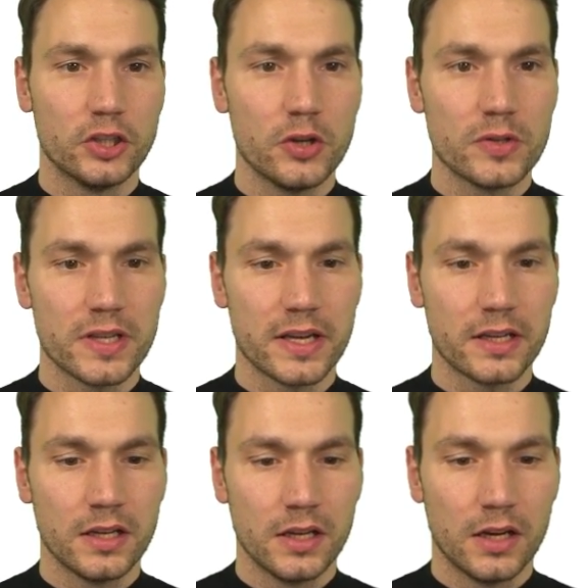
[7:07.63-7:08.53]

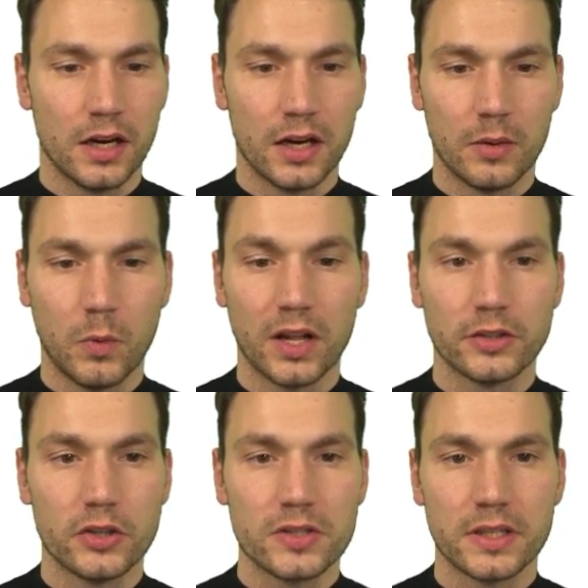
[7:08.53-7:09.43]
using uh, well,
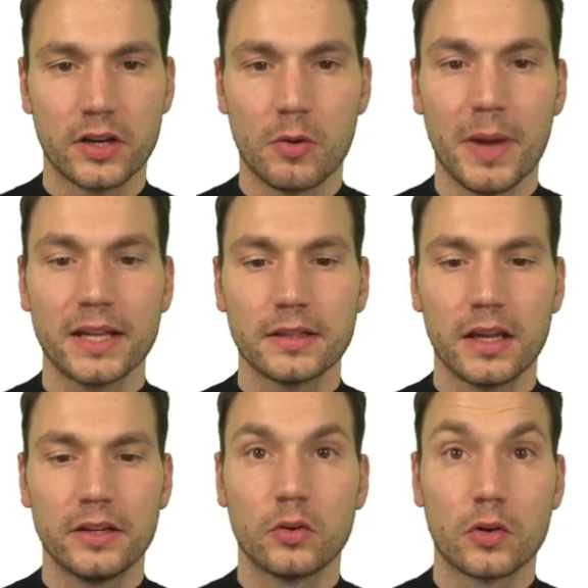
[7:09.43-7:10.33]
using the command
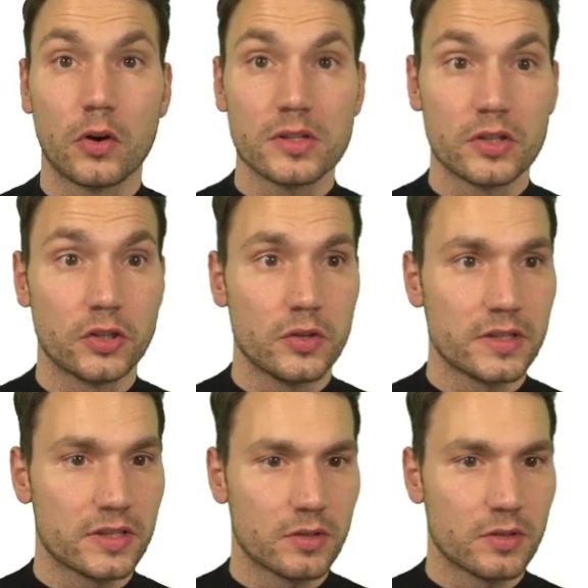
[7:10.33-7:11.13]
line or also using